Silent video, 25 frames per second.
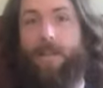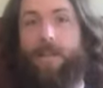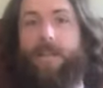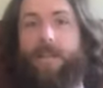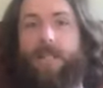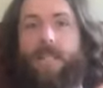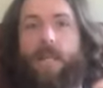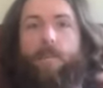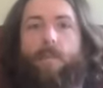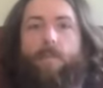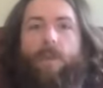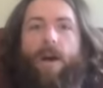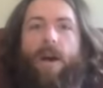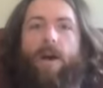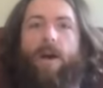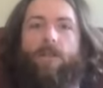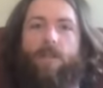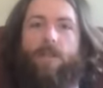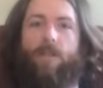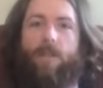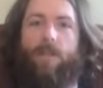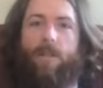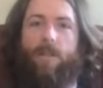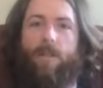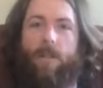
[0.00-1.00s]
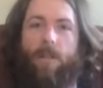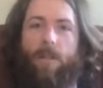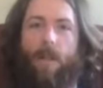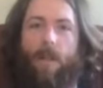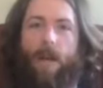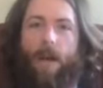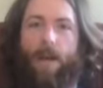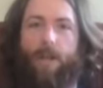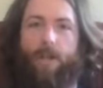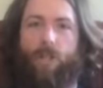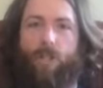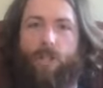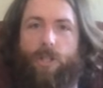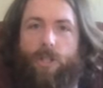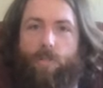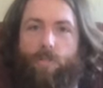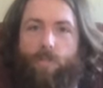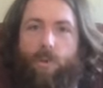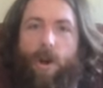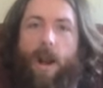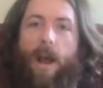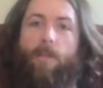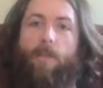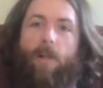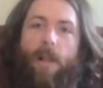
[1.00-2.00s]
because I'm about to launch
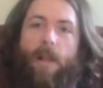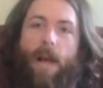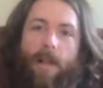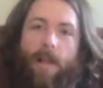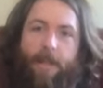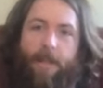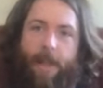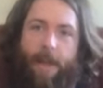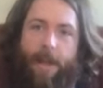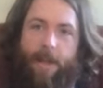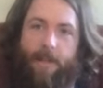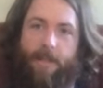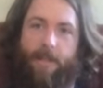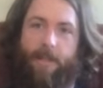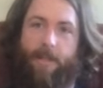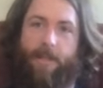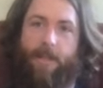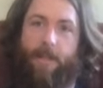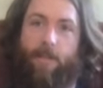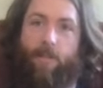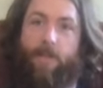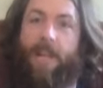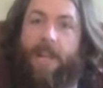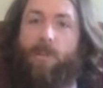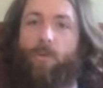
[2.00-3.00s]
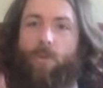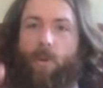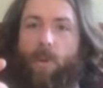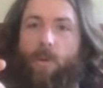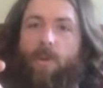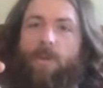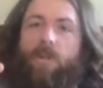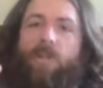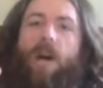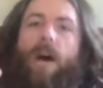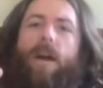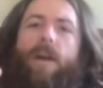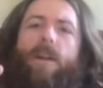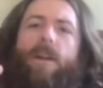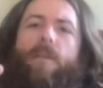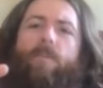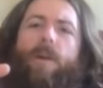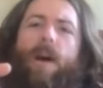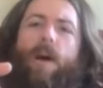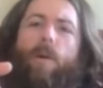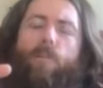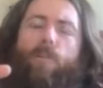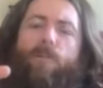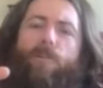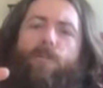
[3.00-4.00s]
Primal Athleticism. That's what we were talking
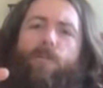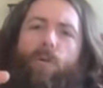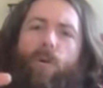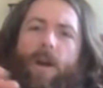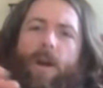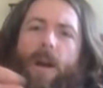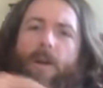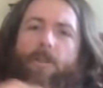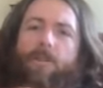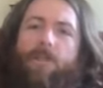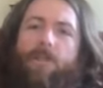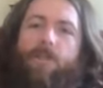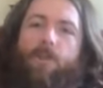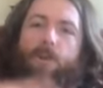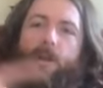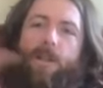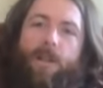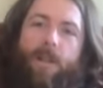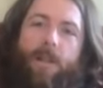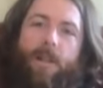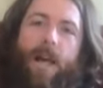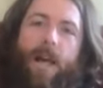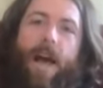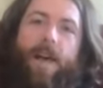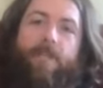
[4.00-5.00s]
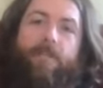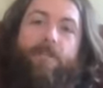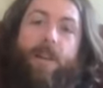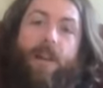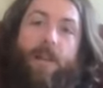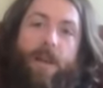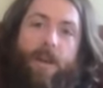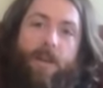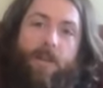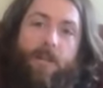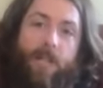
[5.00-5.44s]
about before. I was doing the live videos.